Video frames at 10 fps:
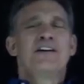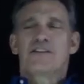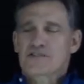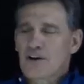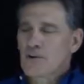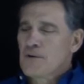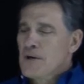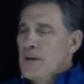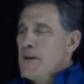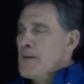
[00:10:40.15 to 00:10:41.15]
So
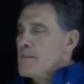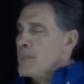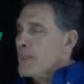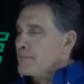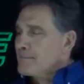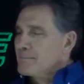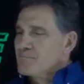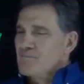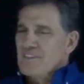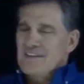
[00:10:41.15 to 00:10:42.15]

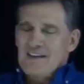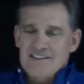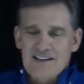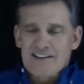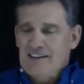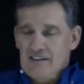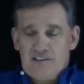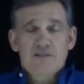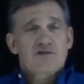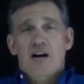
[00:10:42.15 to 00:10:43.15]
it
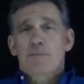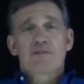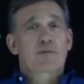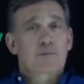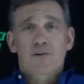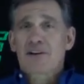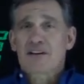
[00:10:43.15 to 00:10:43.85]
didn't stop me from learning.